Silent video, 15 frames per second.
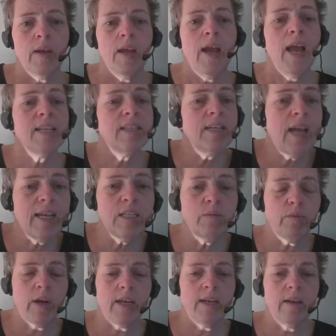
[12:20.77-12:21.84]
As an
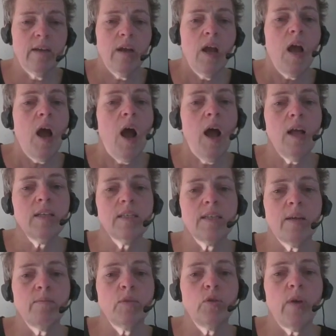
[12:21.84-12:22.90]
icebreaker, ask
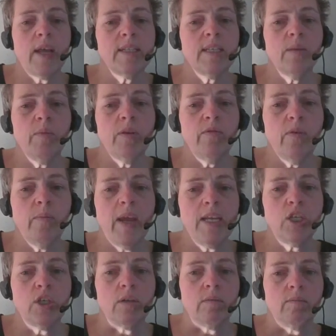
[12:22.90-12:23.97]
them to add some
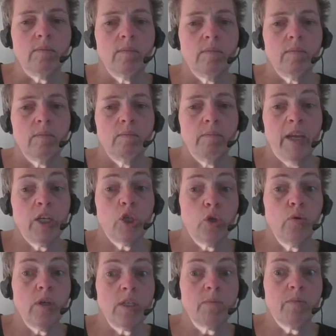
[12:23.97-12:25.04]
information. Make sure
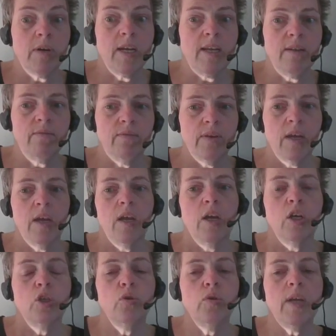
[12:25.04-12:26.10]
it's brief
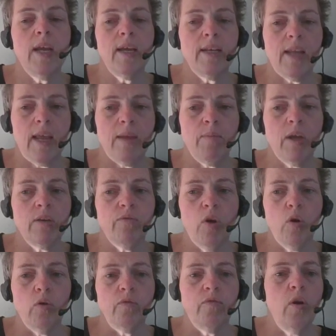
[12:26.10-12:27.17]
to their name and
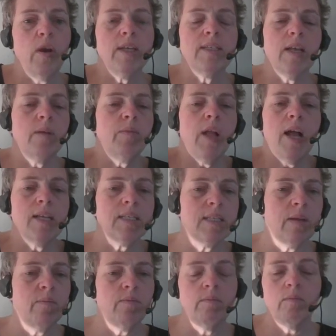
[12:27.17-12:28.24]
role. For example, ask
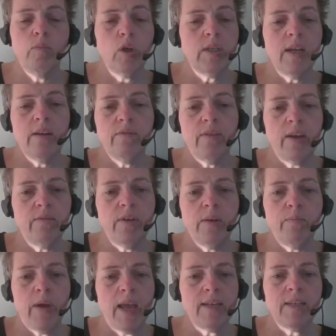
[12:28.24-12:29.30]
them what their favorite
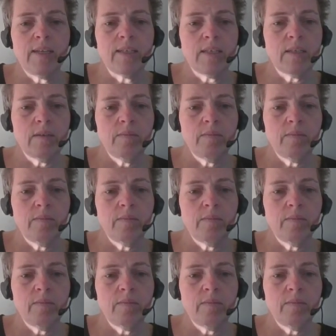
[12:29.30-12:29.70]
pet is.